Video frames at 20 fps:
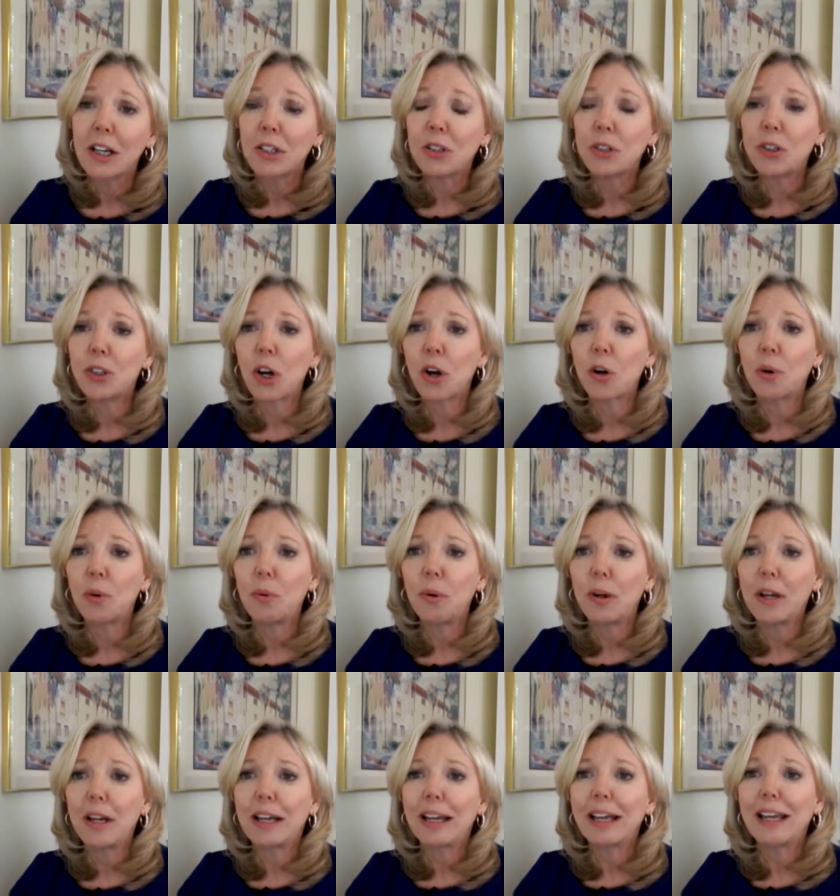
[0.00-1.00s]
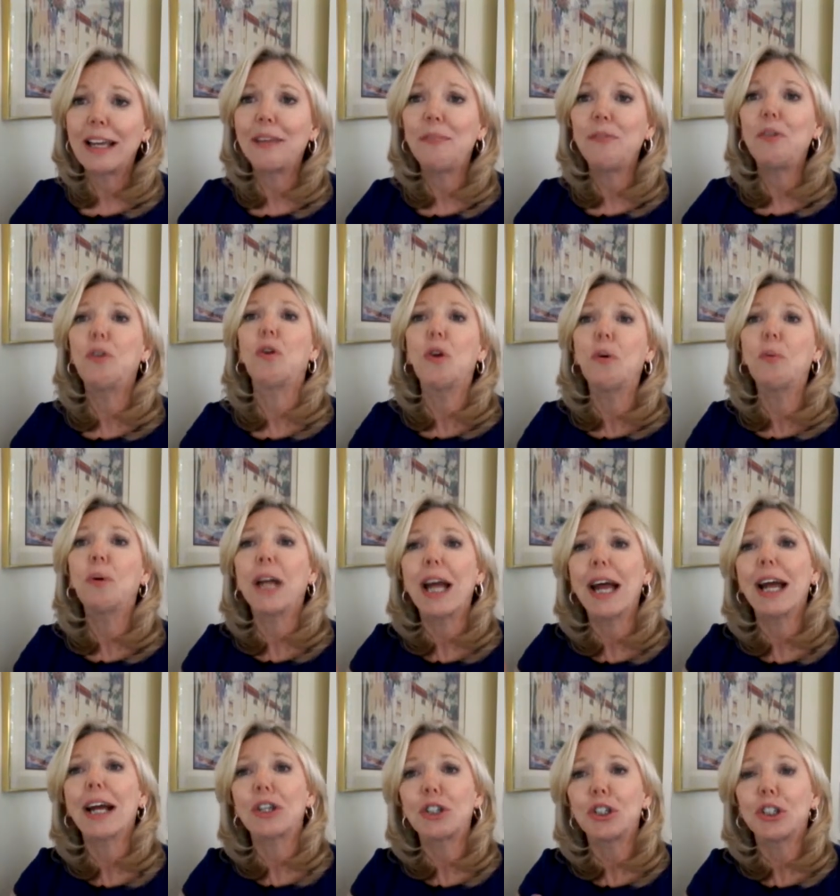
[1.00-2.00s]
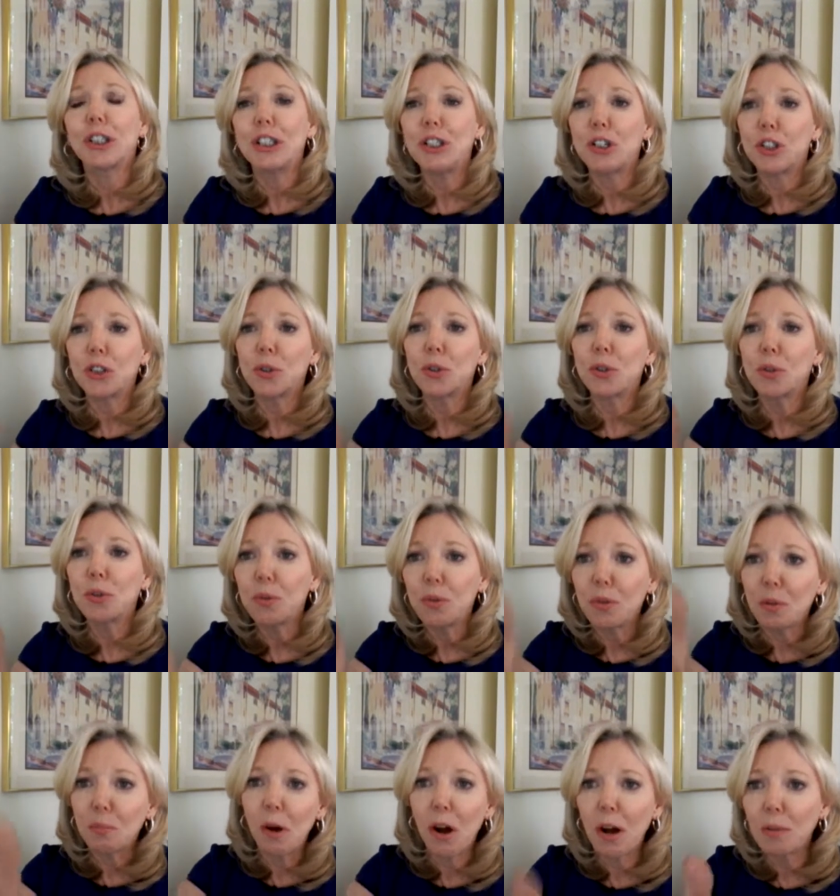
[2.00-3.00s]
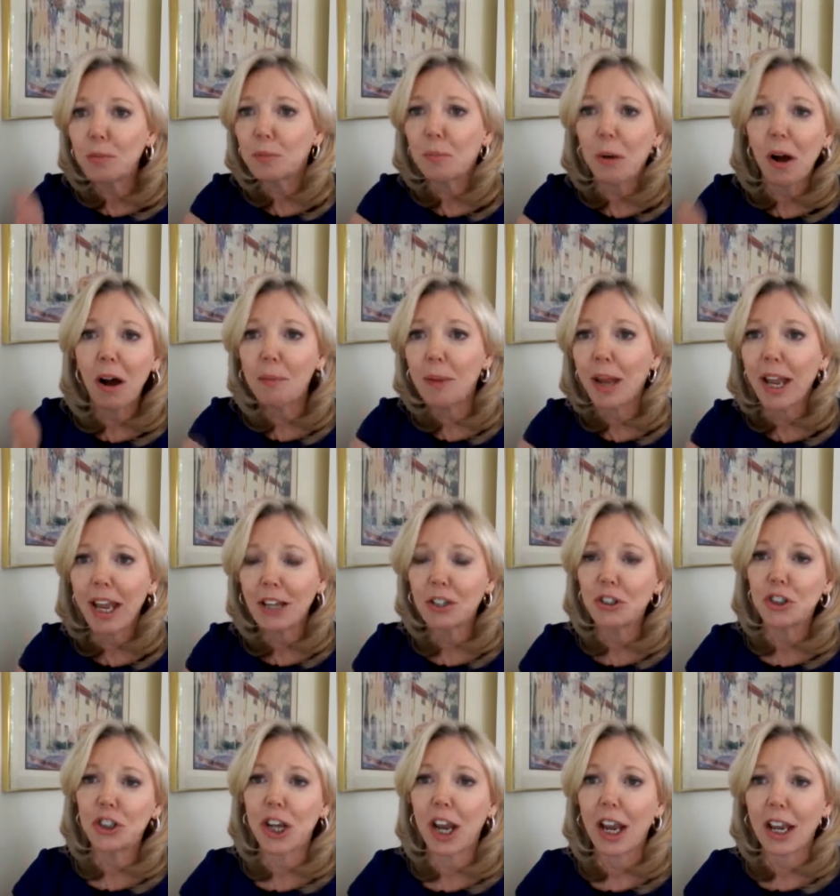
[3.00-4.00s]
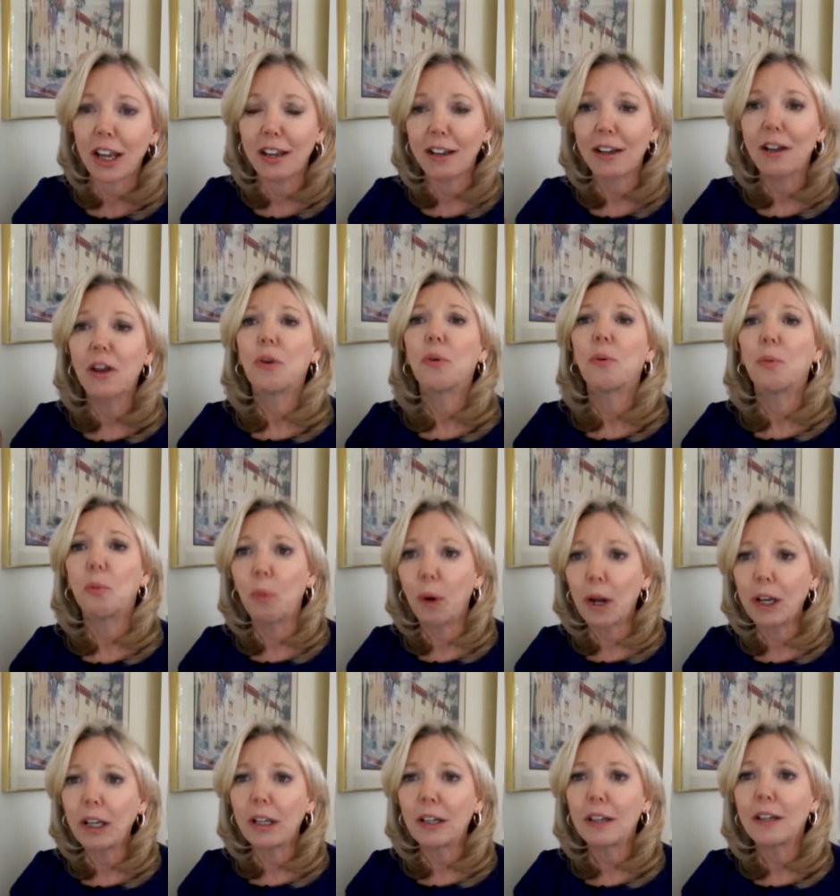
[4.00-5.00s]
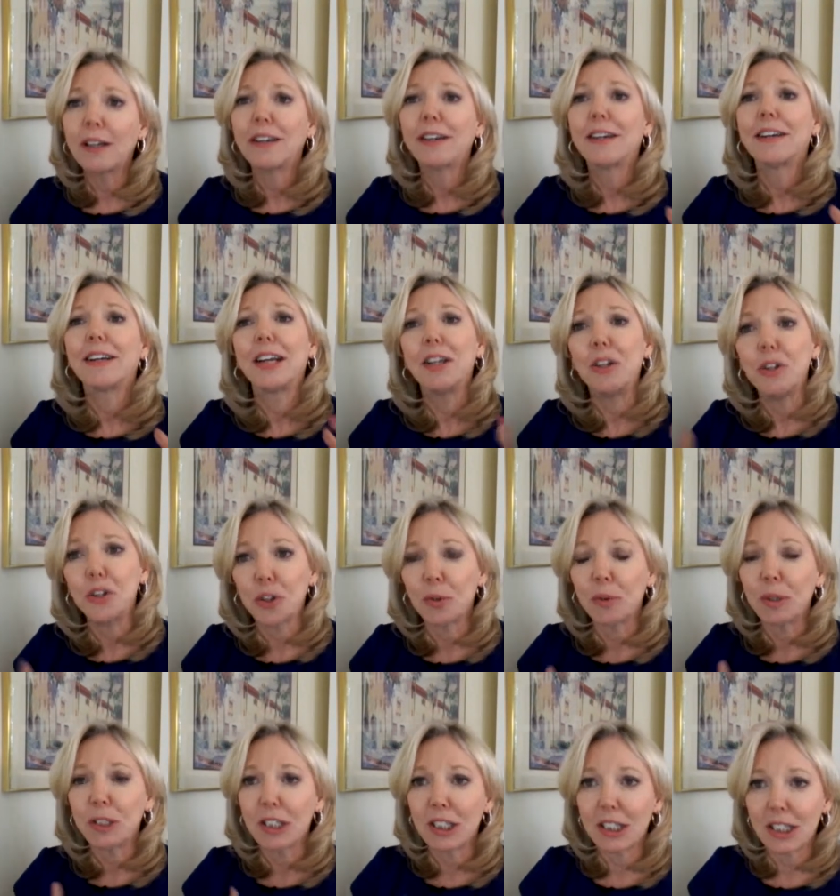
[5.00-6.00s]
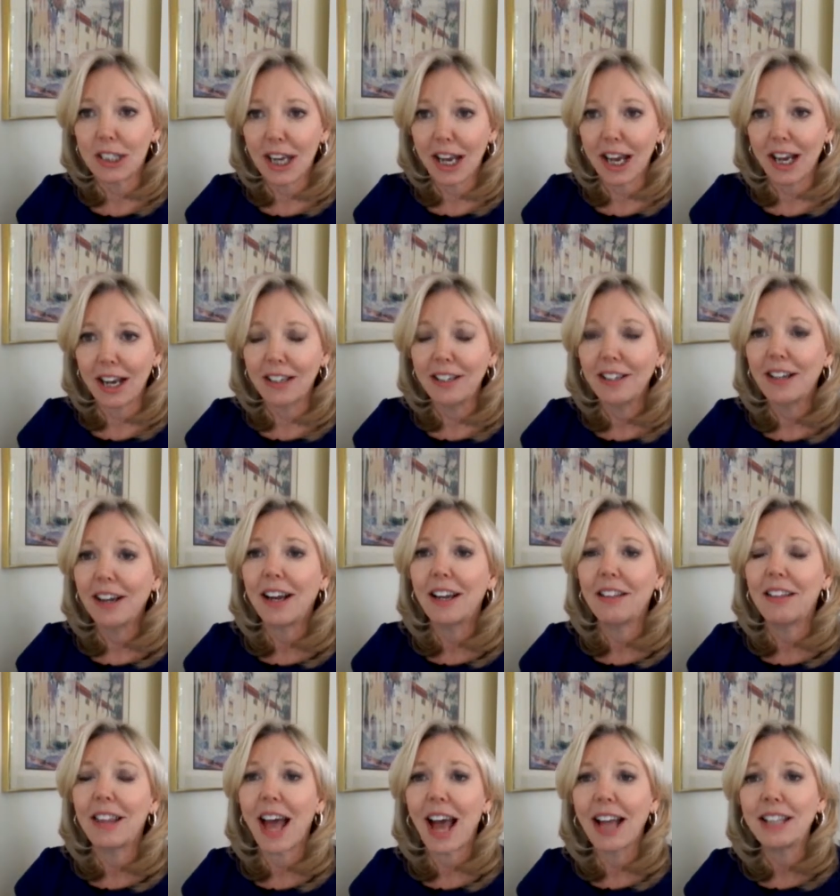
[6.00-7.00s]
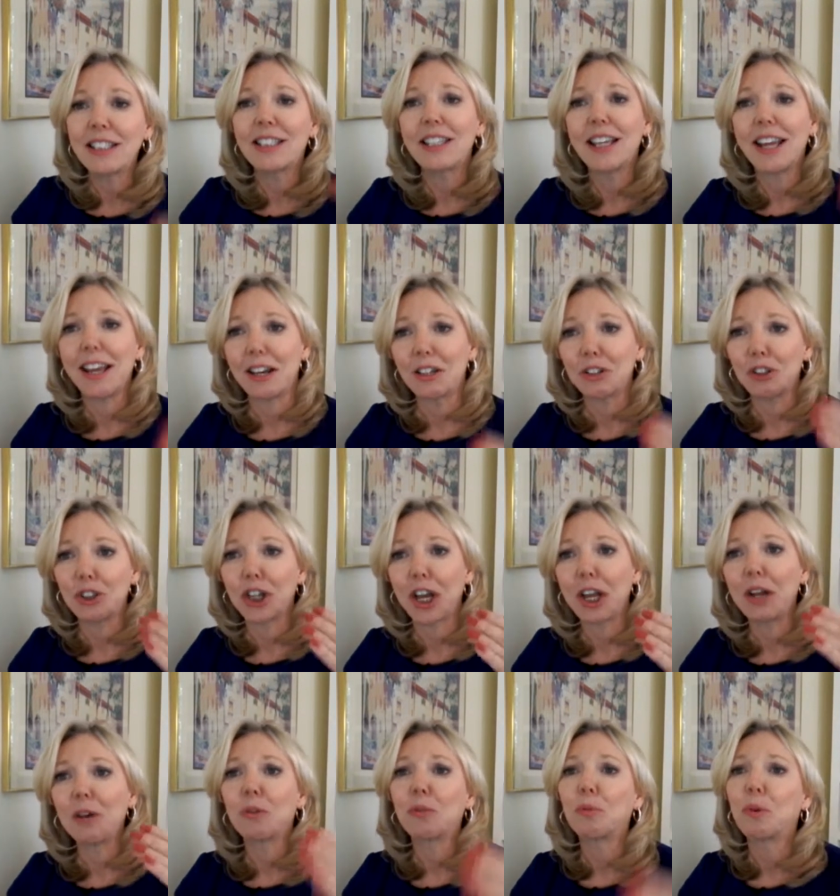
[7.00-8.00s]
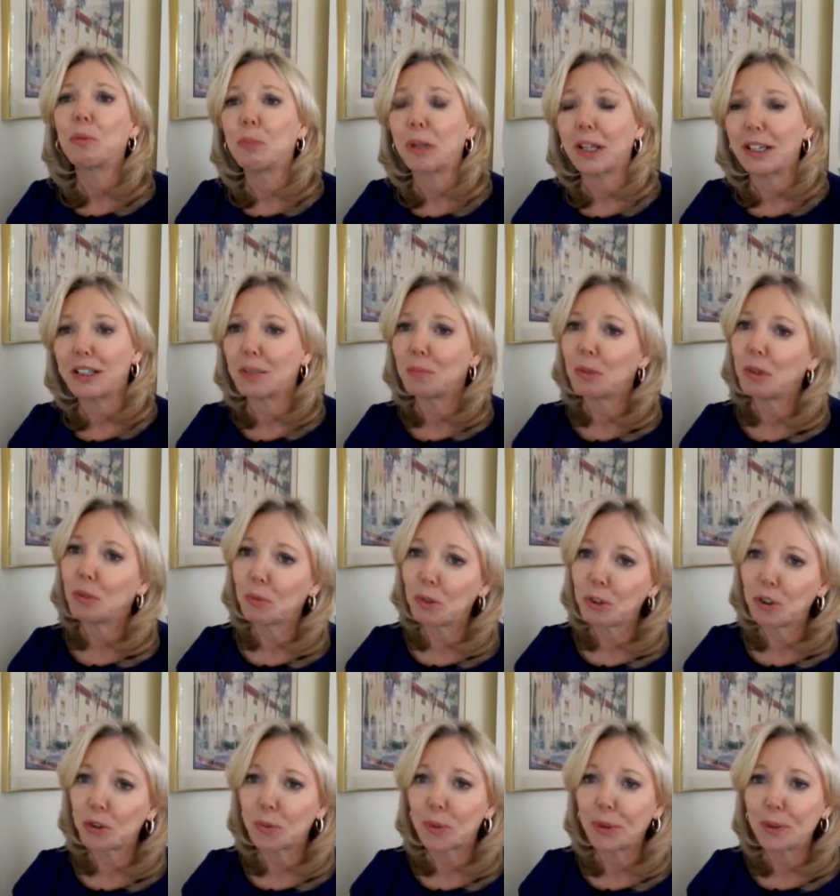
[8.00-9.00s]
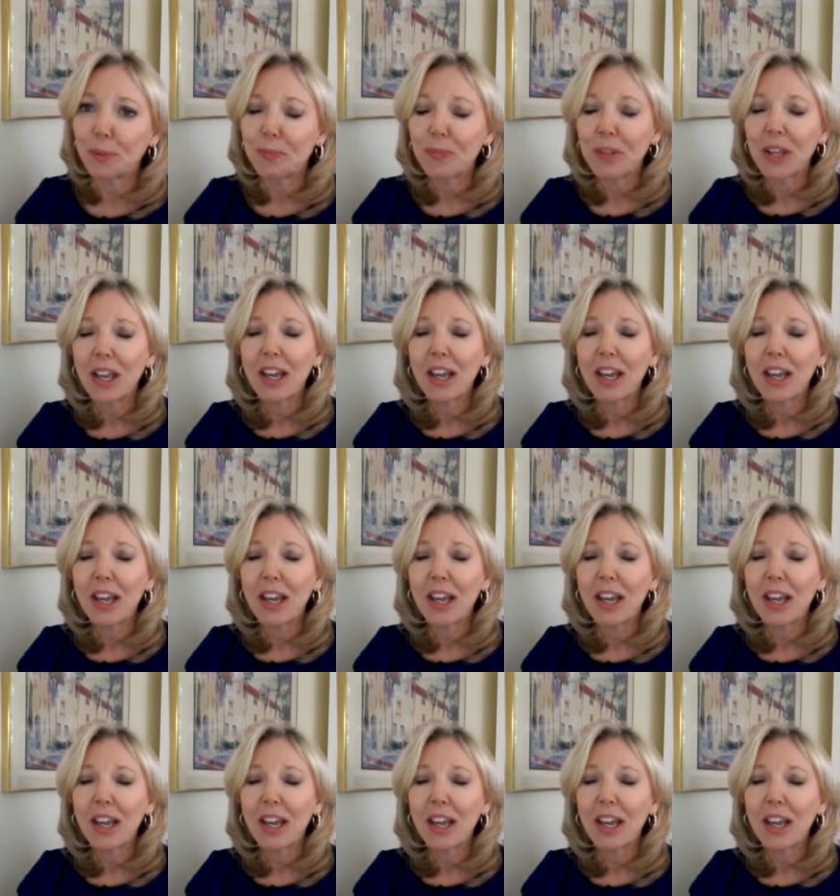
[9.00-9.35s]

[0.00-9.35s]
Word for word: So if you don't want to actually do the palm to palm handshake, what can you do instead? And that's the handshake replacement ritual.